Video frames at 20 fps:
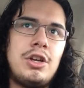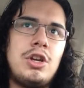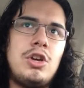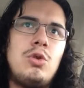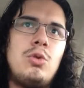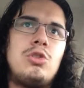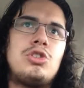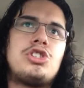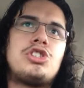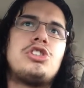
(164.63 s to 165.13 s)

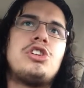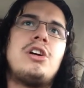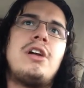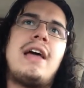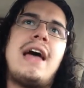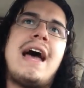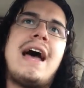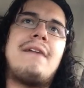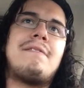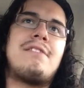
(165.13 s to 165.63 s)
you
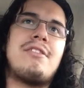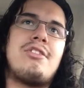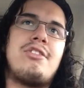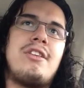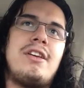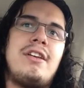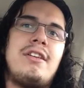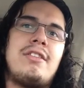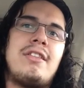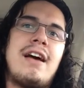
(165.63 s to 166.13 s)
should have to
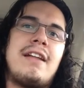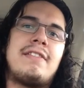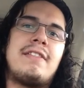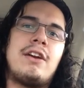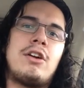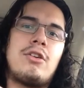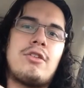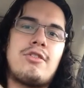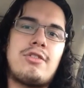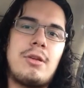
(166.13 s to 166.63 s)
see that
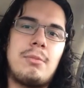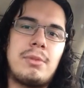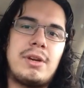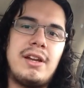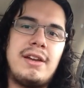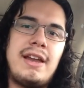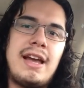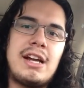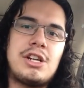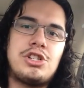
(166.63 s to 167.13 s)
there is some
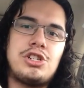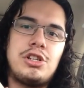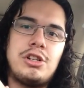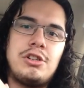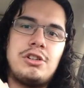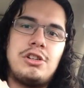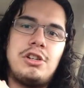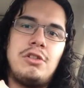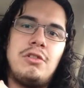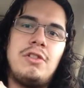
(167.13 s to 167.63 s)

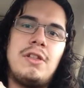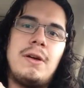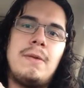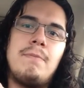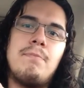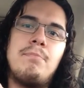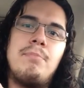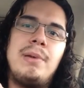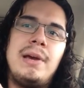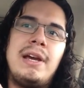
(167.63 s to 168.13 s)
connection to
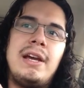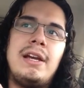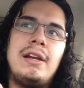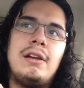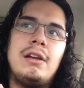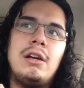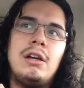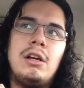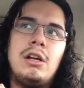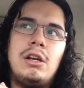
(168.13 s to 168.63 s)
them
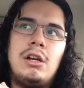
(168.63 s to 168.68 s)
being